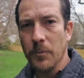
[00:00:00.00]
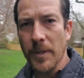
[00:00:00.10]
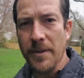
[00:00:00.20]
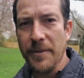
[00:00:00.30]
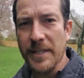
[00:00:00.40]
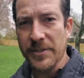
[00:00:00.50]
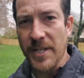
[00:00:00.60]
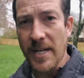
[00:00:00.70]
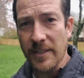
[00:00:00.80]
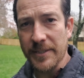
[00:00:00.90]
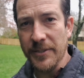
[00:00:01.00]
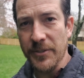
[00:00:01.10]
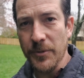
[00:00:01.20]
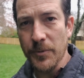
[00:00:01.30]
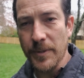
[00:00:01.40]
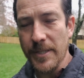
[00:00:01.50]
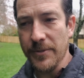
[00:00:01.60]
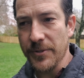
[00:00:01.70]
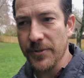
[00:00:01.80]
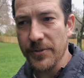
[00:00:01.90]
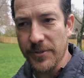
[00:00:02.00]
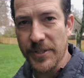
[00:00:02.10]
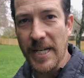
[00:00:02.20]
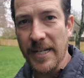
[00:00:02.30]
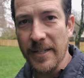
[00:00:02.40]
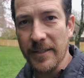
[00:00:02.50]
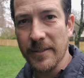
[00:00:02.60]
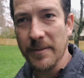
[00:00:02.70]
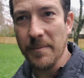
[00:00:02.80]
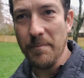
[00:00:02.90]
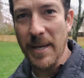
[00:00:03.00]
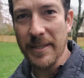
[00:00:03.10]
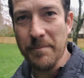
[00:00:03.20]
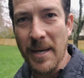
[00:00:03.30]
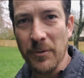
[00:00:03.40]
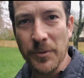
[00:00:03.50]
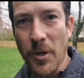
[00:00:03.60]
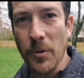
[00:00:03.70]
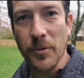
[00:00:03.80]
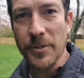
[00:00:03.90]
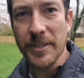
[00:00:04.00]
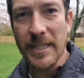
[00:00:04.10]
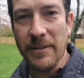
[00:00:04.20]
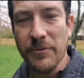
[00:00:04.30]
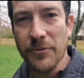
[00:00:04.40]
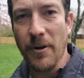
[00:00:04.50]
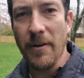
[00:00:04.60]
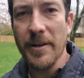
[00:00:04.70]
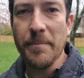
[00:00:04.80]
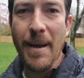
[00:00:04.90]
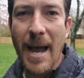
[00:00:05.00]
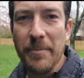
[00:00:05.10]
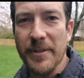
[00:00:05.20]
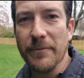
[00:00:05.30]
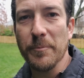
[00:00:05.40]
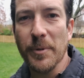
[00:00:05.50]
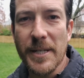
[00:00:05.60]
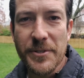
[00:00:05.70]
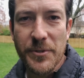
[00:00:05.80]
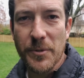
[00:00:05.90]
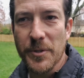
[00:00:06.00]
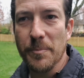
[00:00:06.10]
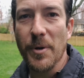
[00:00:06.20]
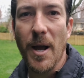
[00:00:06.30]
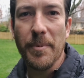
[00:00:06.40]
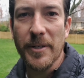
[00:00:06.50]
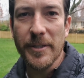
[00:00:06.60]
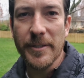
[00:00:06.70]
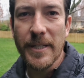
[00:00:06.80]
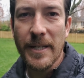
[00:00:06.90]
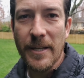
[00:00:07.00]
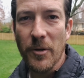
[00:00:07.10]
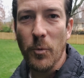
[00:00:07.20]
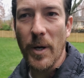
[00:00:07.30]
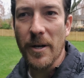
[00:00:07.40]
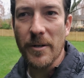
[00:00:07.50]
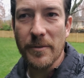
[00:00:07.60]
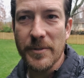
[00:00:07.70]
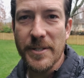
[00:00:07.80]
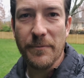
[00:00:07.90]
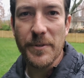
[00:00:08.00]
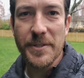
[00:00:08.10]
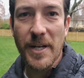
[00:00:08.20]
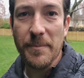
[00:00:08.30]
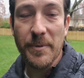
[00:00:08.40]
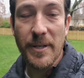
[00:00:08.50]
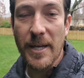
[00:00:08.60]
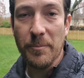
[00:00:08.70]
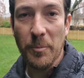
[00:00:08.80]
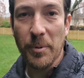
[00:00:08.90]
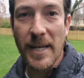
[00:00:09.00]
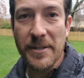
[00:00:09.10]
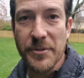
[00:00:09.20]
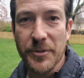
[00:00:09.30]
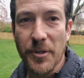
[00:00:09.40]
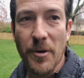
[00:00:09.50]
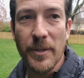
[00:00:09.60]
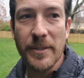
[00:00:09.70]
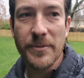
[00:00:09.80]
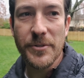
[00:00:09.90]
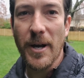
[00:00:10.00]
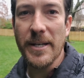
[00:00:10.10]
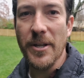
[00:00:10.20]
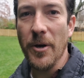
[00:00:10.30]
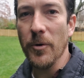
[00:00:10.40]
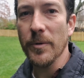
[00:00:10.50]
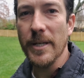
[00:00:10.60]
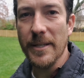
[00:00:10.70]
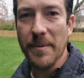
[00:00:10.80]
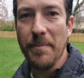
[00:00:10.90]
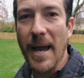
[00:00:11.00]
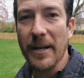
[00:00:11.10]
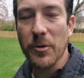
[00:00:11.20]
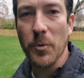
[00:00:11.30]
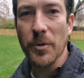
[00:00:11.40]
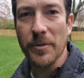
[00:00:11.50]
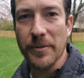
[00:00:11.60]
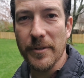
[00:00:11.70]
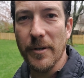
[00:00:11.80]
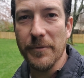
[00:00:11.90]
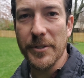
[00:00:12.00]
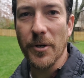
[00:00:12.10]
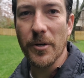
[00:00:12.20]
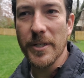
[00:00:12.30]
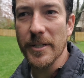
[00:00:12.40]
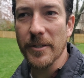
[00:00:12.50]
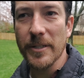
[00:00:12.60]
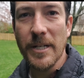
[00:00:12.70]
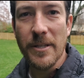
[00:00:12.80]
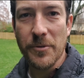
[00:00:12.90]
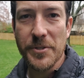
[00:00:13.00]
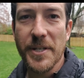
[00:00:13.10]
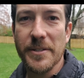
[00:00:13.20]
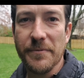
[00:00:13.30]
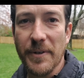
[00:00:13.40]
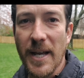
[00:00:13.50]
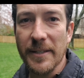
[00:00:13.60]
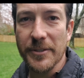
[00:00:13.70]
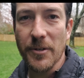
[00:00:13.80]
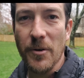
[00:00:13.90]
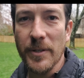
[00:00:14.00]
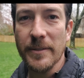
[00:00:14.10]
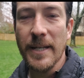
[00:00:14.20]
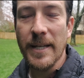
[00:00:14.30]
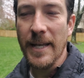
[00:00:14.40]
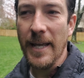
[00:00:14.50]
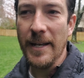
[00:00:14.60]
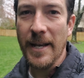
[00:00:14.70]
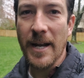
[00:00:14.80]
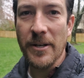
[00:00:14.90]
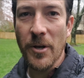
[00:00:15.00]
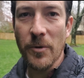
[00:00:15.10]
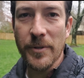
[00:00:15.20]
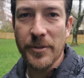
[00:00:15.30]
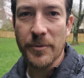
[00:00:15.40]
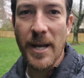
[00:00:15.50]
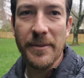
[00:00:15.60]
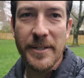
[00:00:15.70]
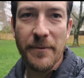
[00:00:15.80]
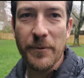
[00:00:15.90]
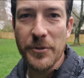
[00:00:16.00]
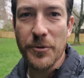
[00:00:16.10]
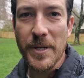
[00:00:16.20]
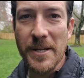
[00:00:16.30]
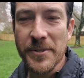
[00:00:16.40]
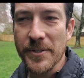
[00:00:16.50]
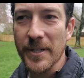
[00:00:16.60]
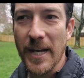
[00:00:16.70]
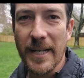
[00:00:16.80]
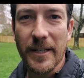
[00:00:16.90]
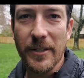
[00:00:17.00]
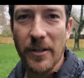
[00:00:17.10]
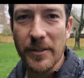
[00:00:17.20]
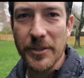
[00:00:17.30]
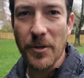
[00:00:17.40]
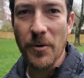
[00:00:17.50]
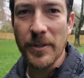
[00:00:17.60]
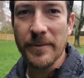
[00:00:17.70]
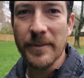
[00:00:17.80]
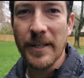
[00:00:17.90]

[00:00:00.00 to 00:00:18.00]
One of the things that I like to do is just kind of make a mental note, or you can even draw out a map of different places on your property where different type of edible plants are growing. So I know in the back corner of the yard here, there's tons of violet growing. And then I know that around the different trees, I got garlic growing.